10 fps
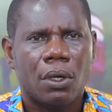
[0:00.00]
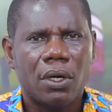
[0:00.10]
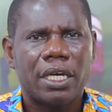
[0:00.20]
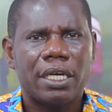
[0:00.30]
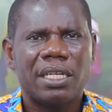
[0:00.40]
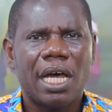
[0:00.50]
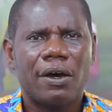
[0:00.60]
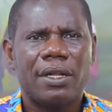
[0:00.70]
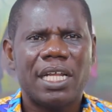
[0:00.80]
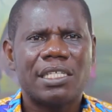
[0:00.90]
okay,
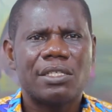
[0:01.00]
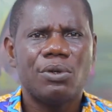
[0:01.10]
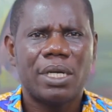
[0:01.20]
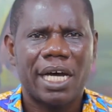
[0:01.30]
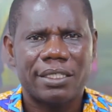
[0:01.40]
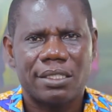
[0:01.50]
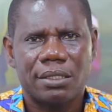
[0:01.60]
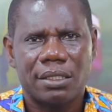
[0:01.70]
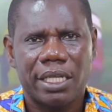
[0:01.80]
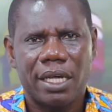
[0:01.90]
now let's look
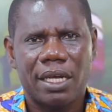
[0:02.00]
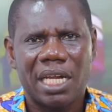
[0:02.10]
at the